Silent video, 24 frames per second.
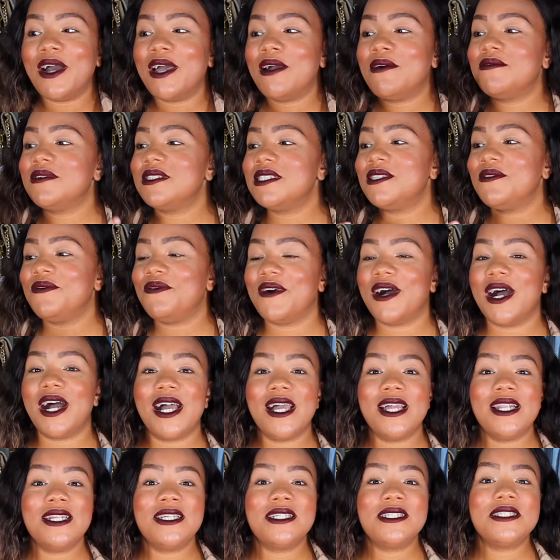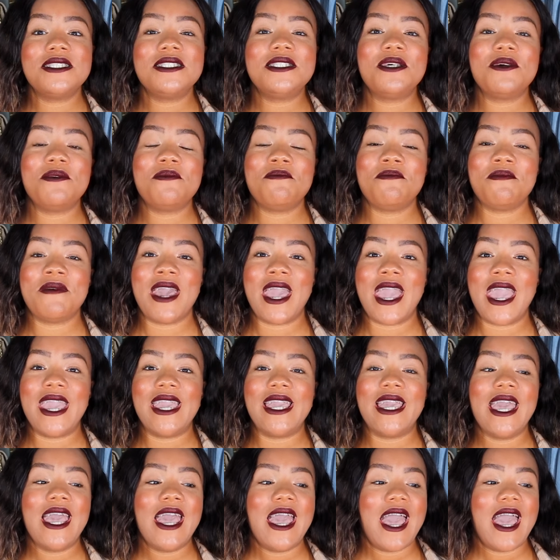It was fun to make.